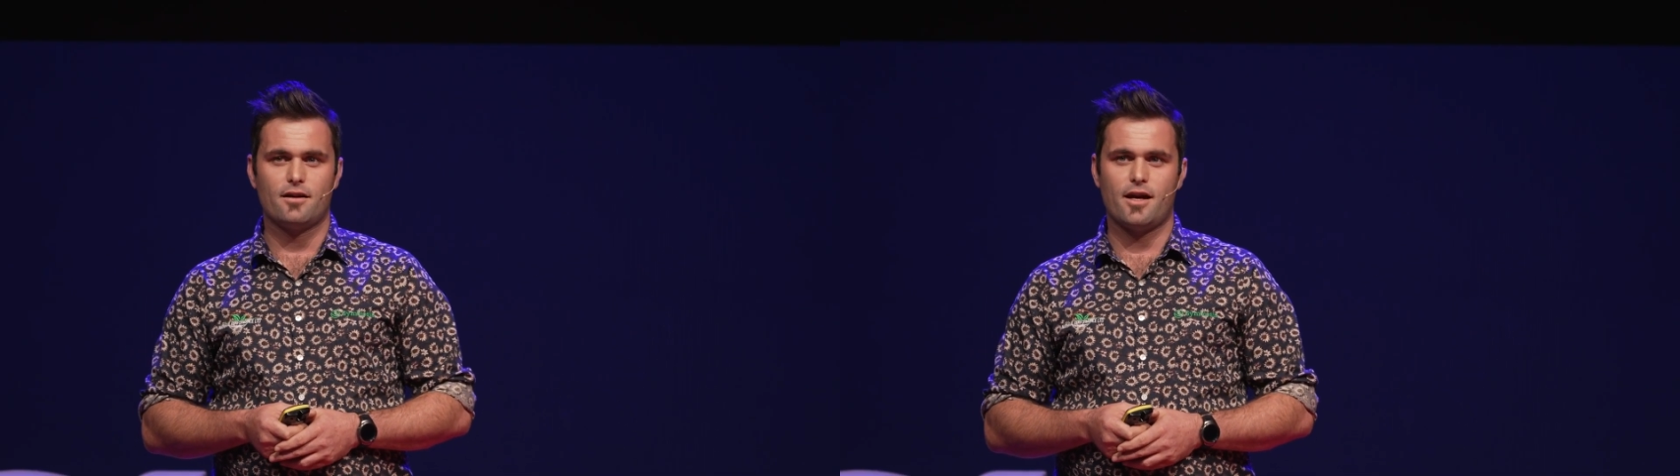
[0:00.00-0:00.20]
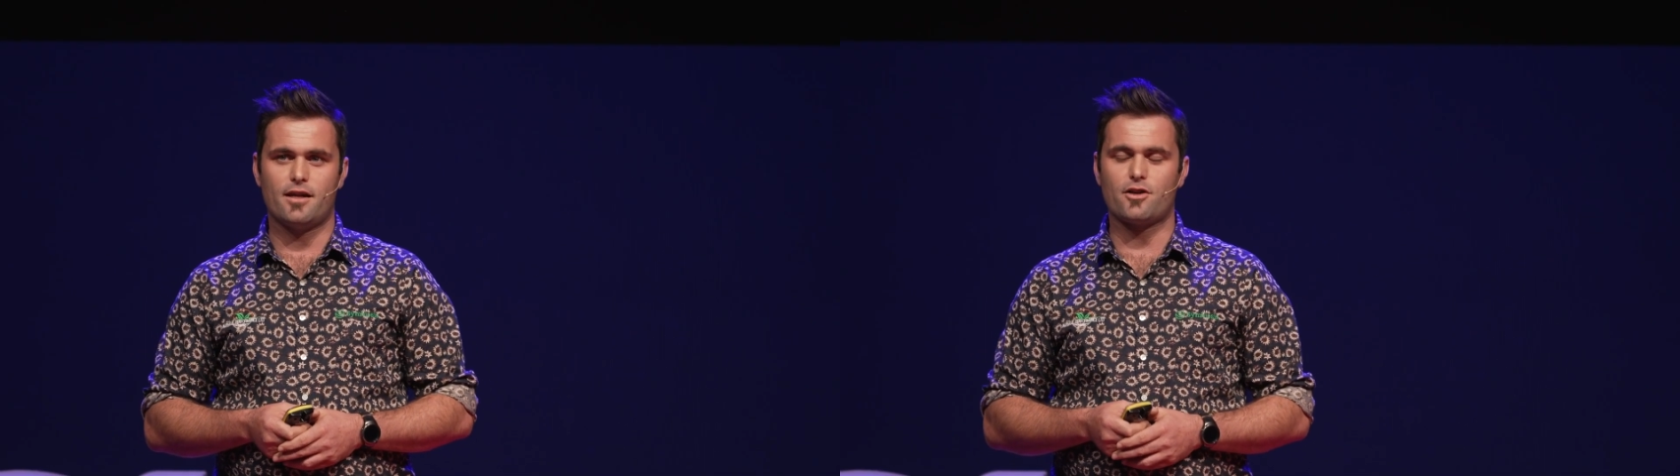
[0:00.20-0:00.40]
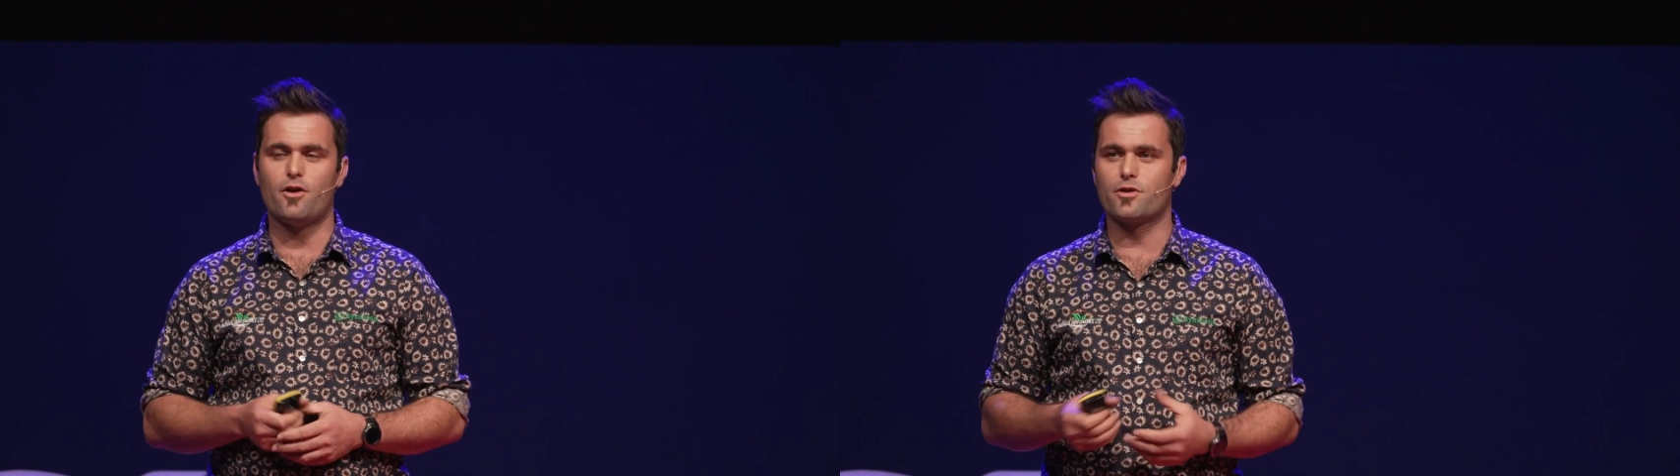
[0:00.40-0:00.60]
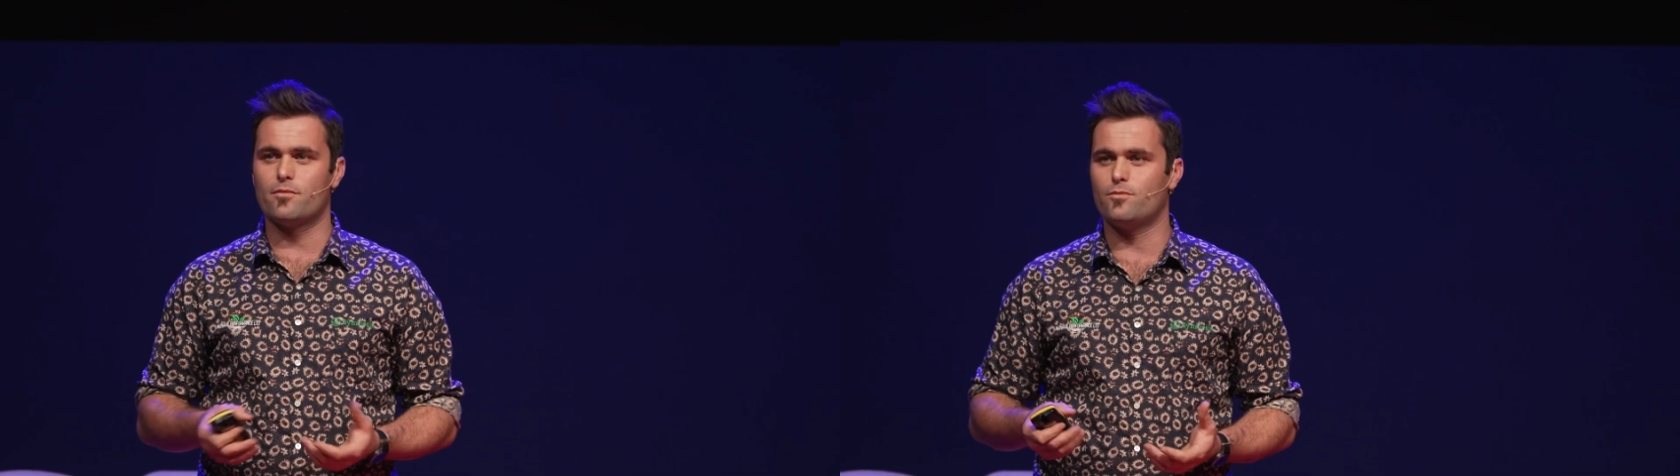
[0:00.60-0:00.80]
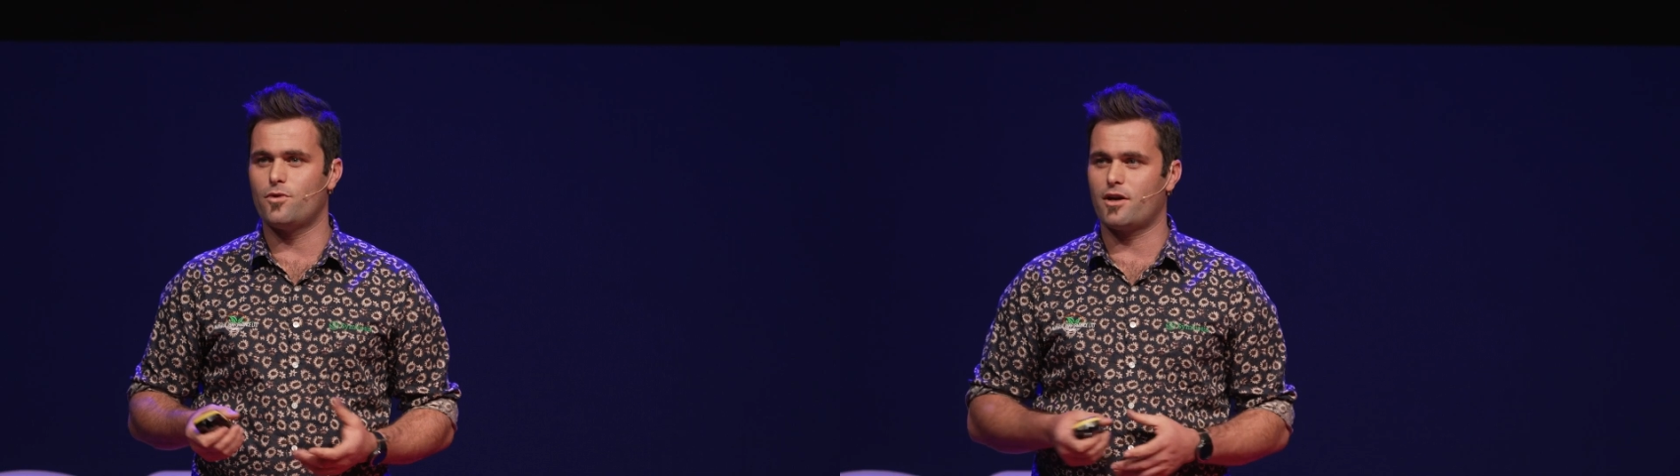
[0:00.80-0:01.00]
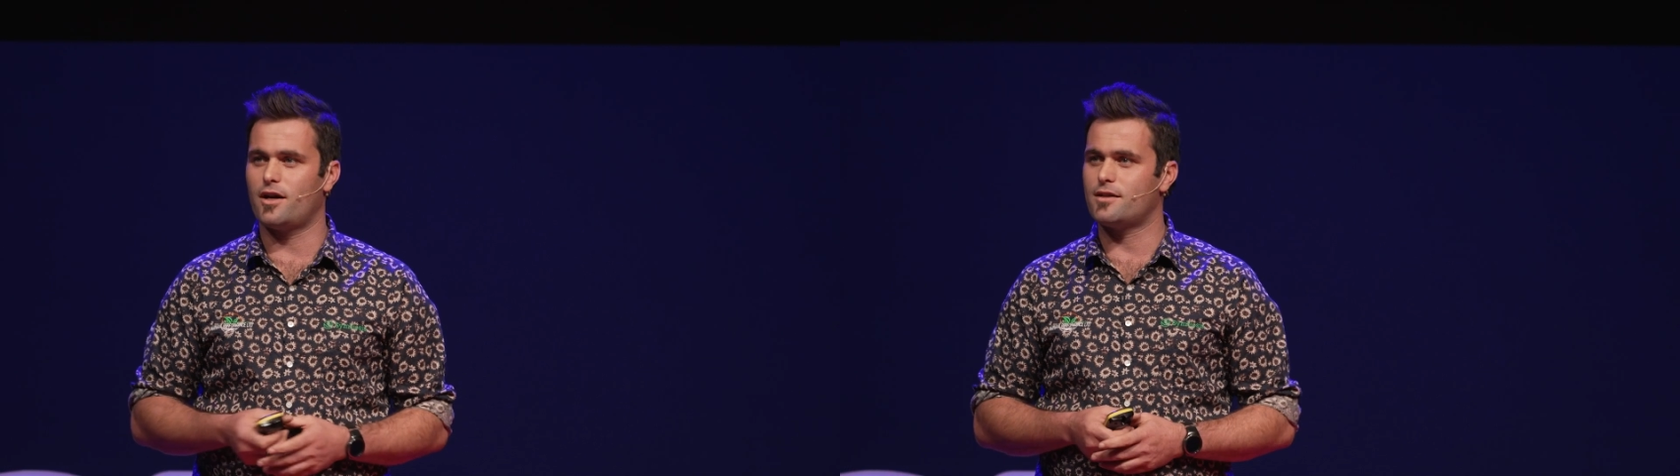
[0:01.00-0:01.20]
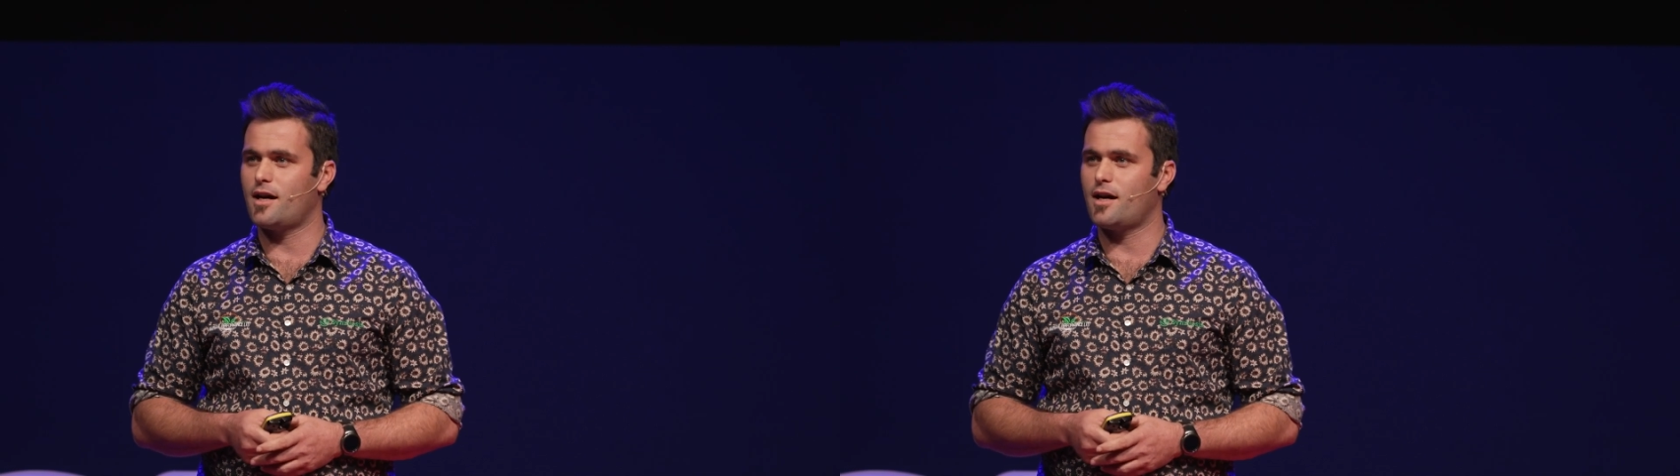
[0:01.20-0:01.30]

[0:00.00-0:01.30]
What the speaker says: and told him what I'd